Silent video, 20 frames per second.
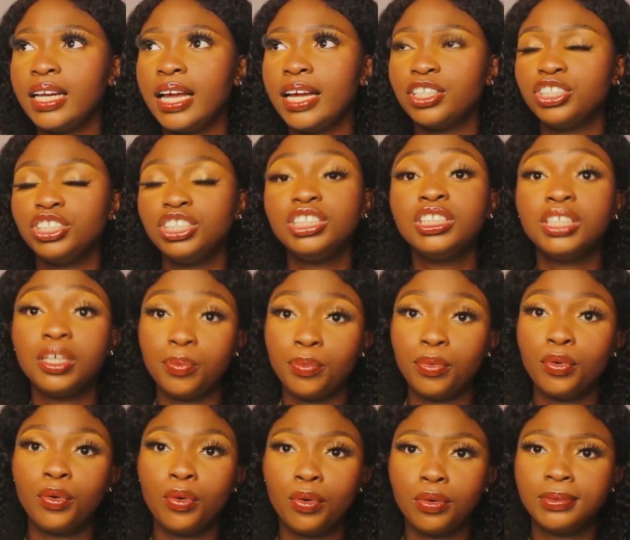like she's a
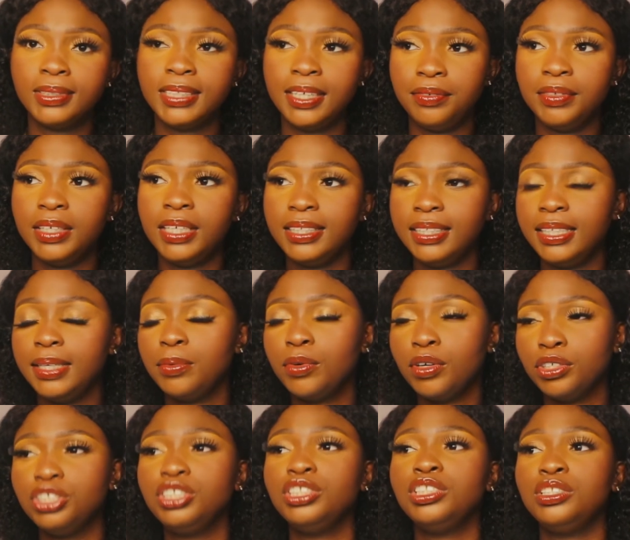pro definitely,
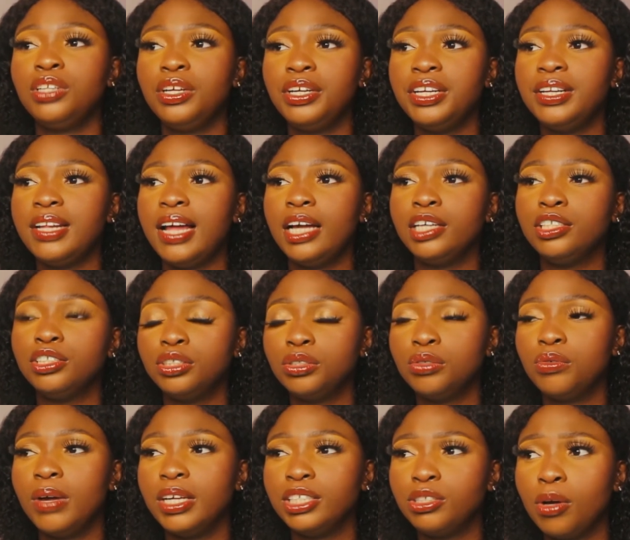because she's studying that in
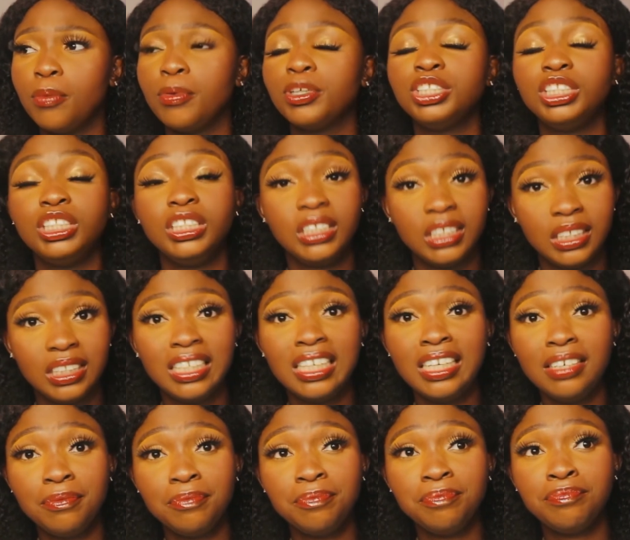school as well, but she's good.